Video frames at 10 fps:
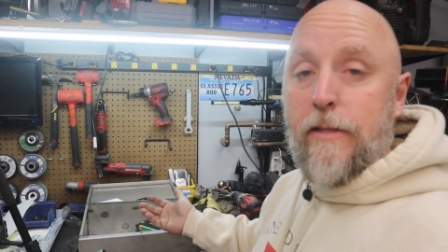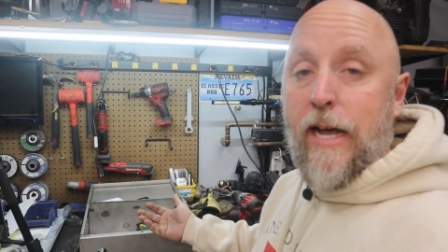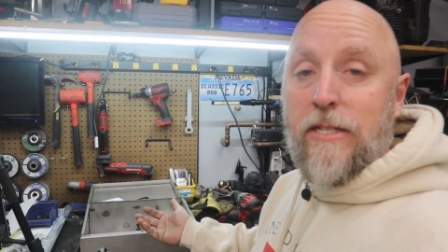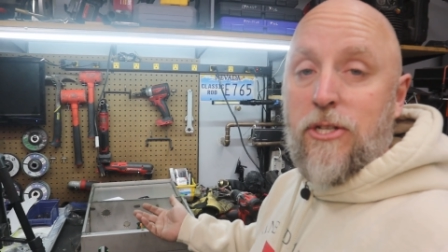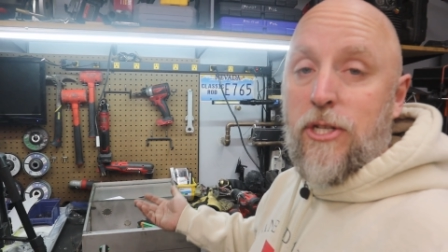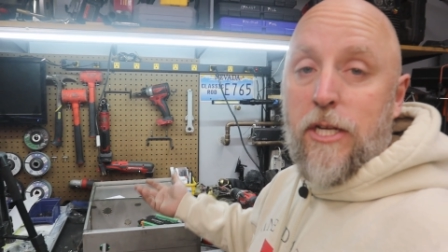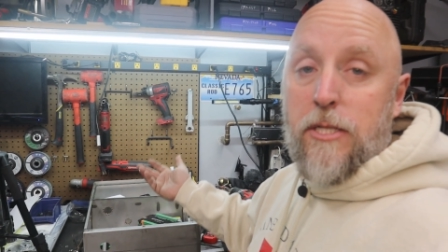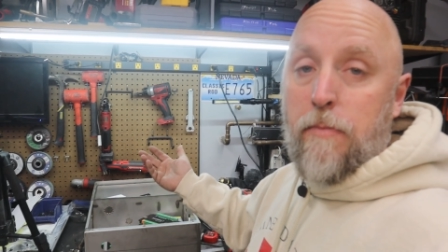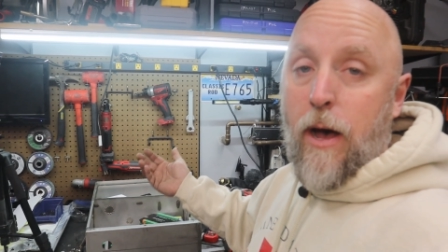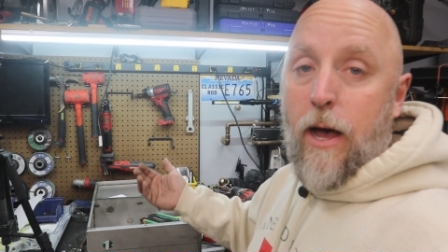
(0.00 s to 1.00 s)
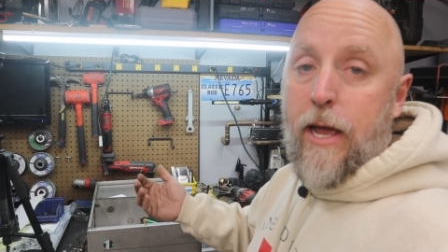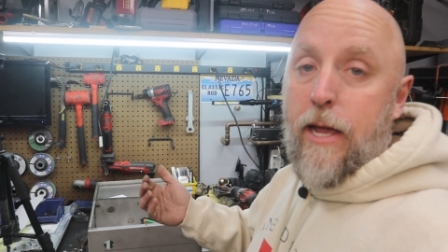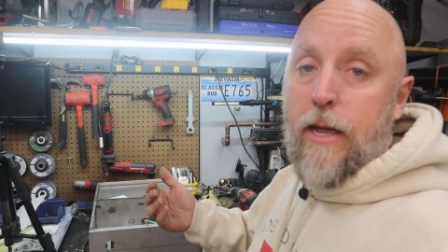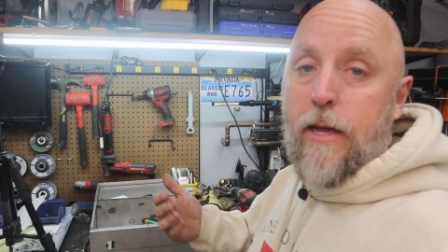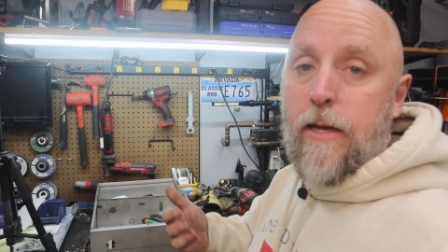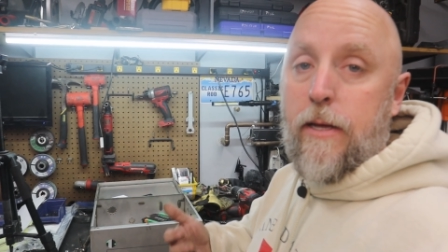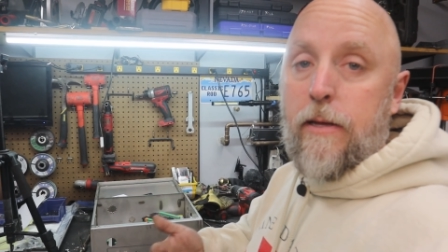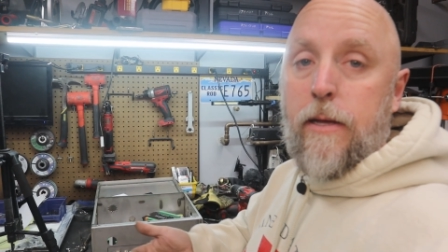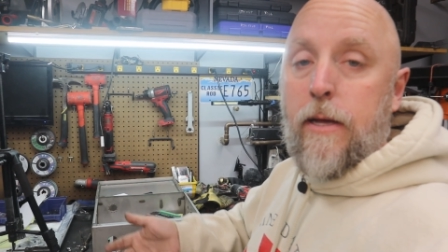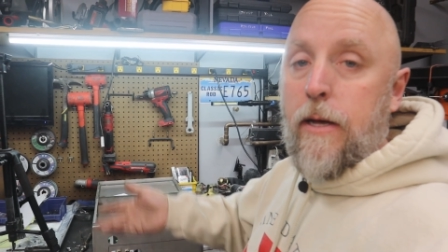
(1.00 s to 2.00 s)
And that's just my
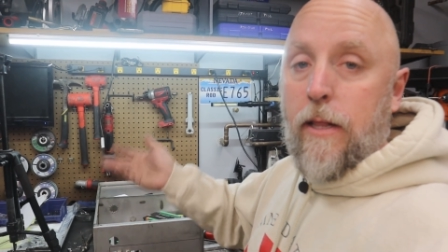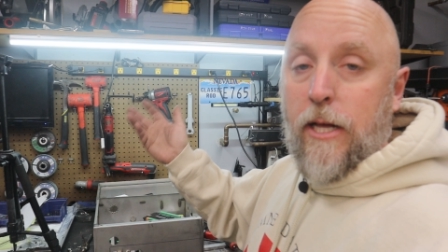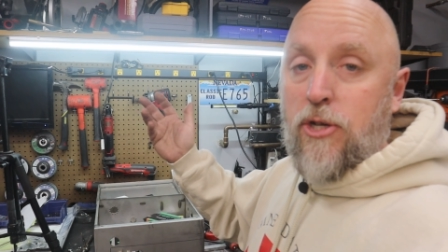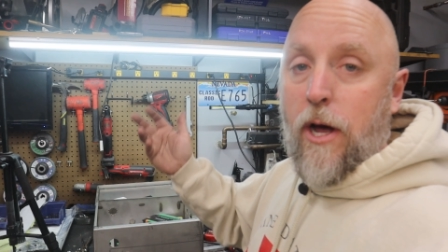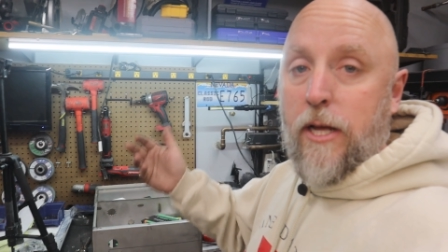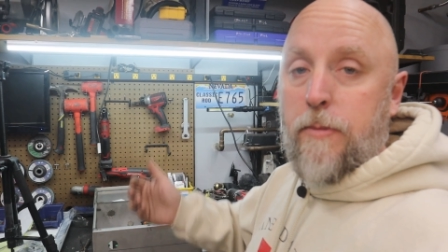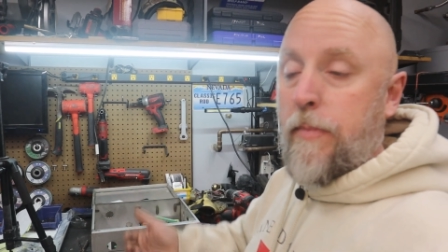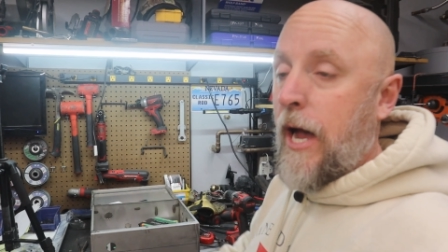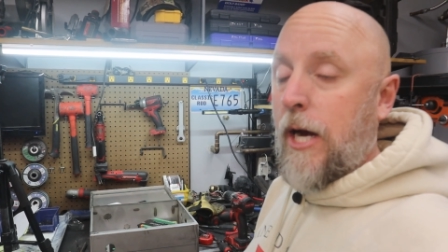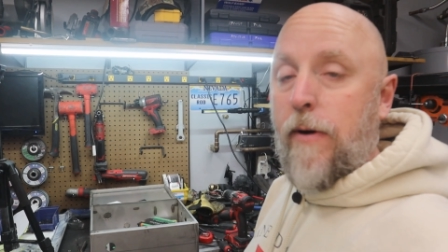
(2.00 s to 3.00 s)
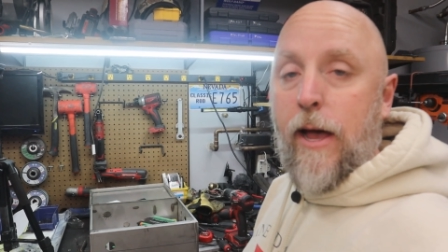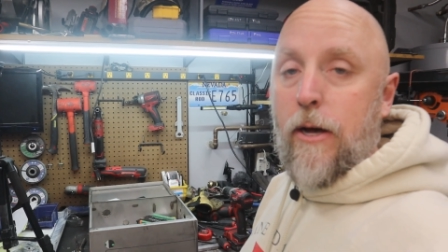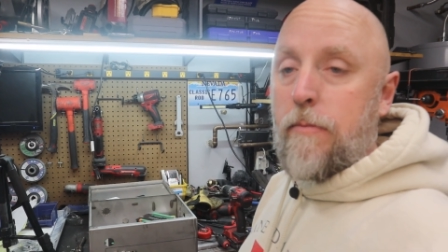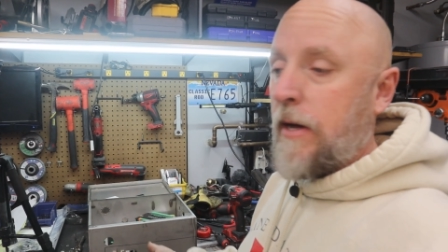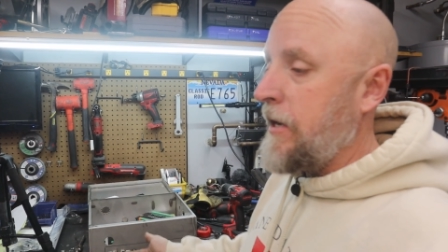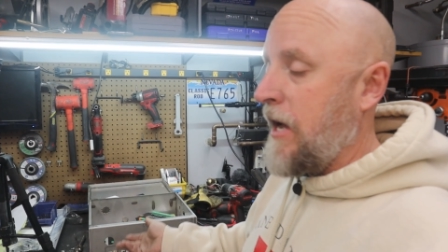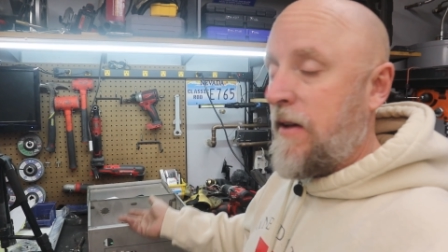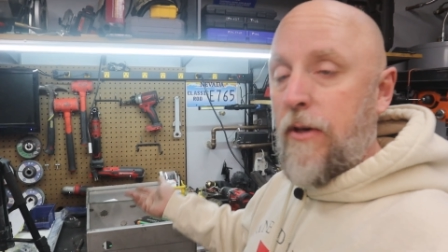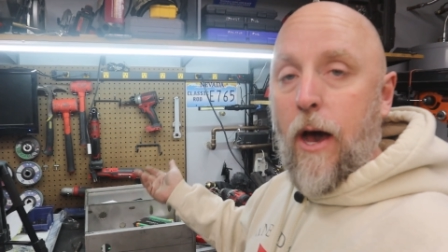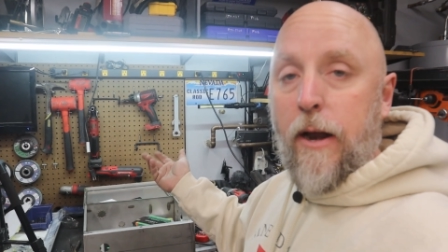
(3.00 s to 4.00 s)
electronics background, my
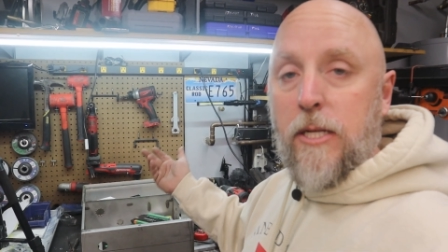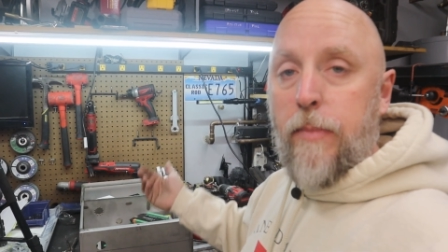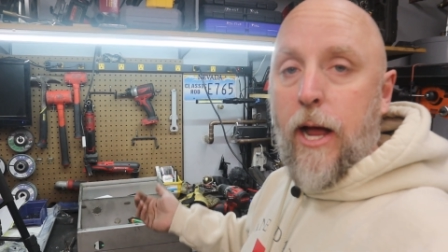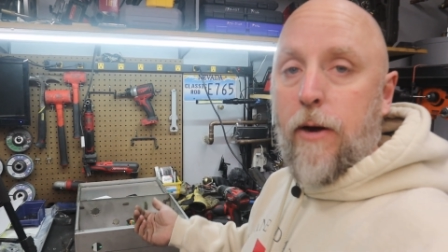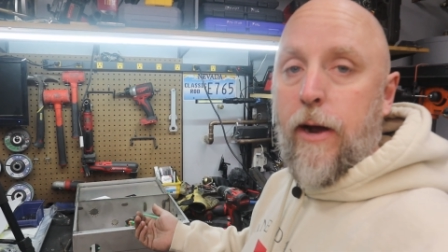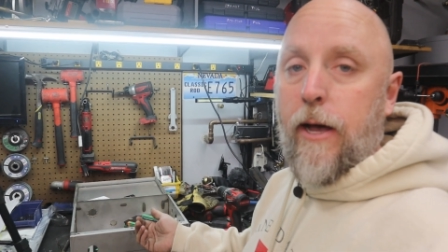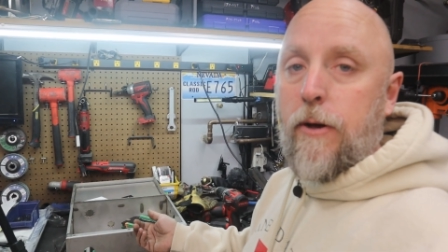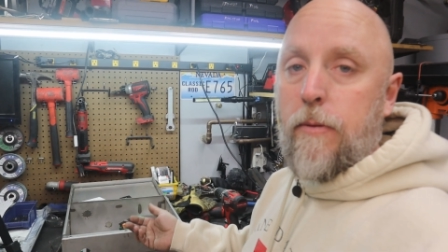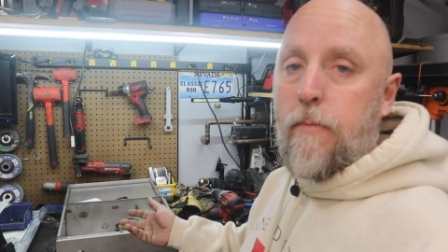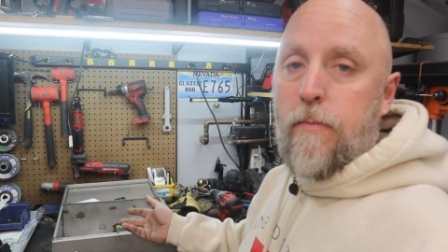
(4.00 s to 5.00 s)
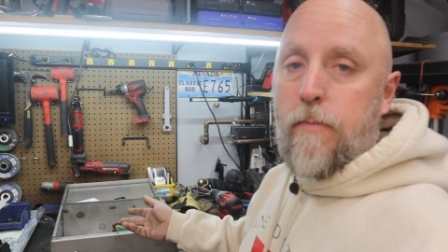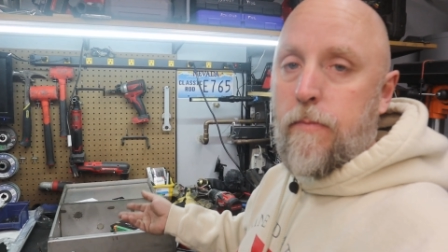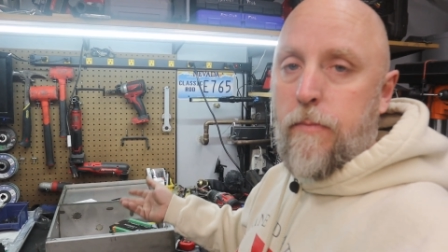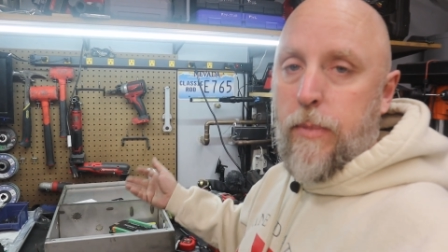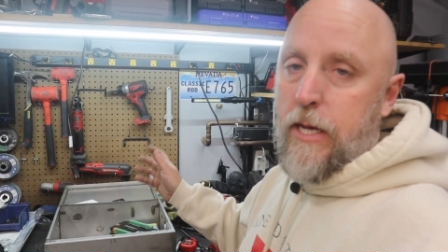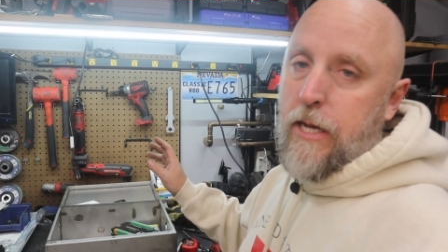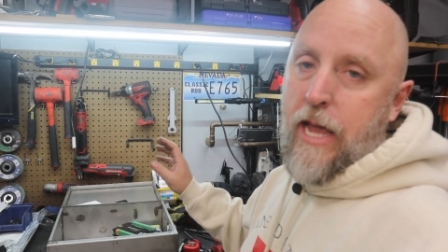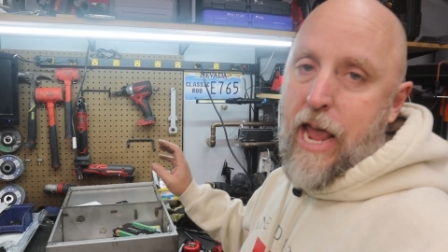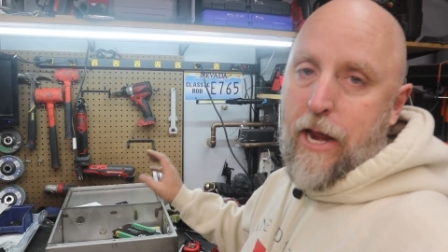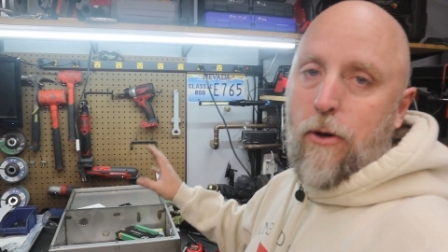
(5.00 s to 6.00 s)
avionics background,
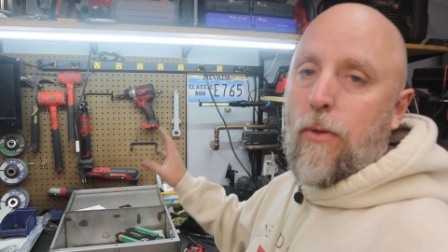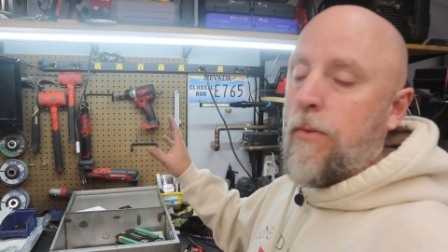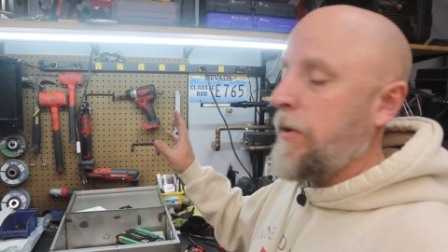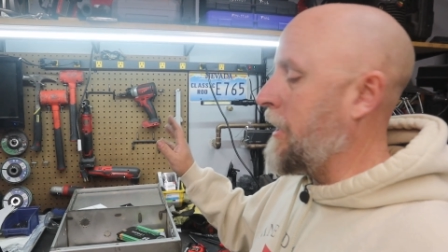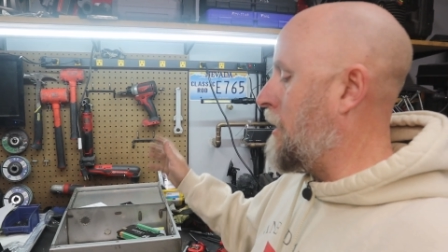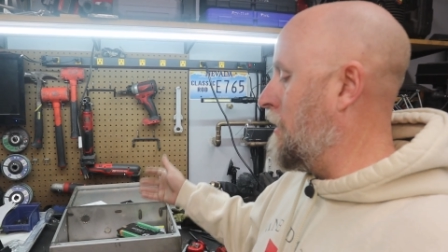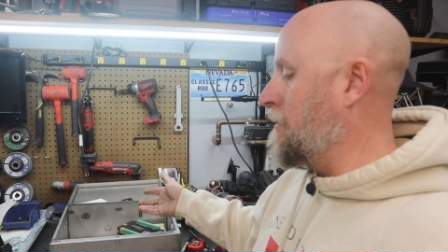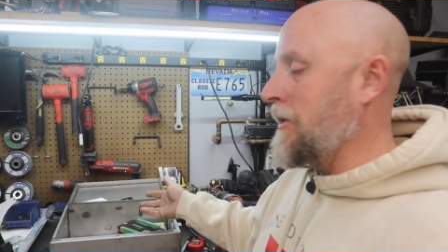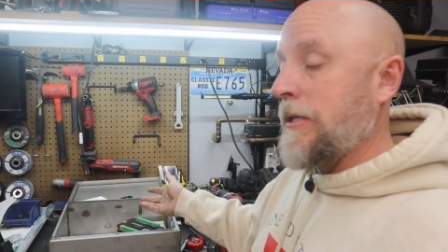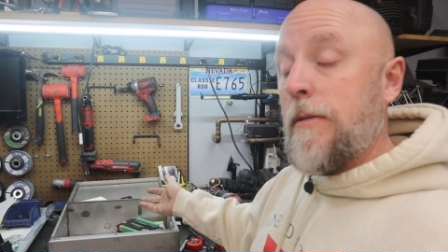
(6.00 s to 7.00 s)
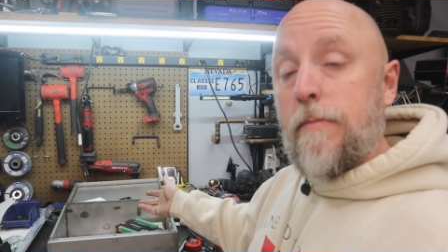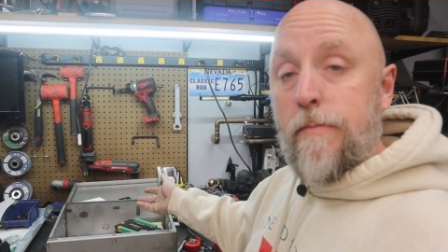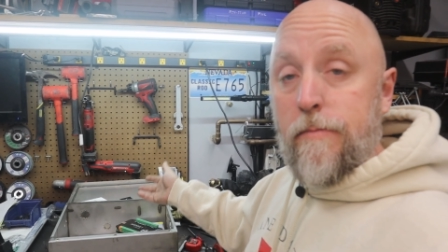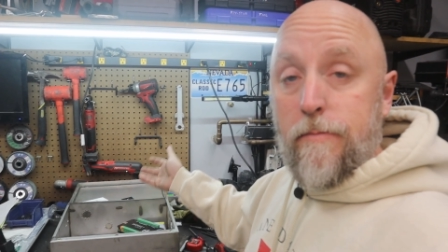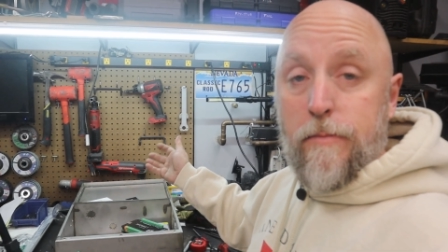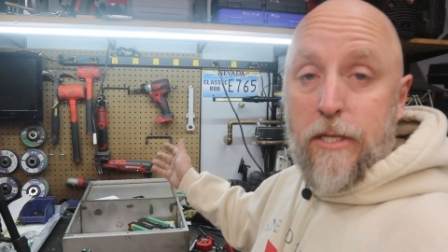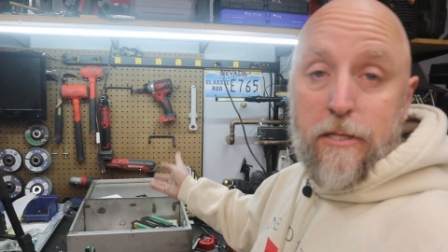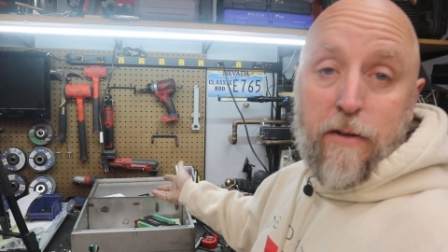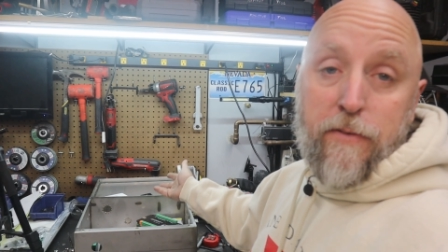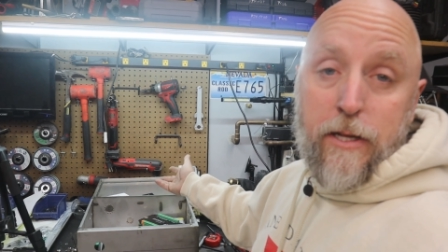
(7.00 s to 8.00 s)
being anal when it comes to
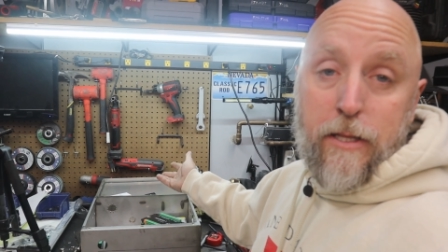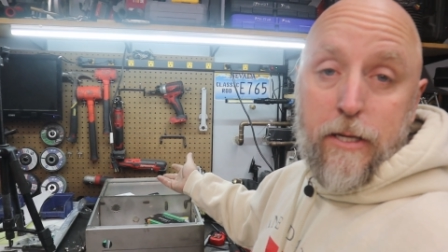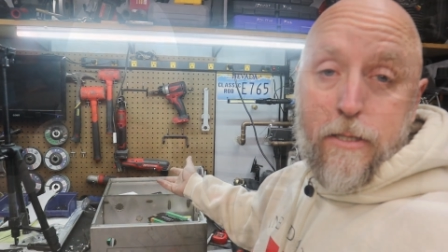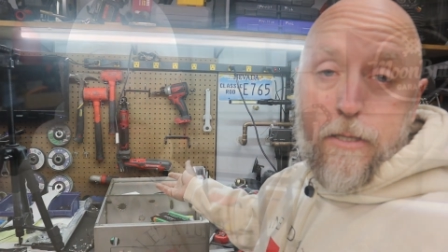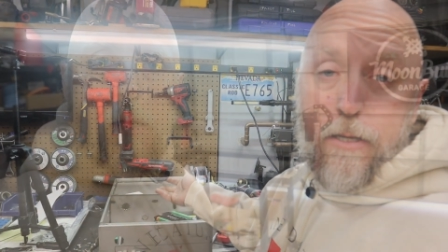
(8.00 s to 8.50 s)
stuff like this.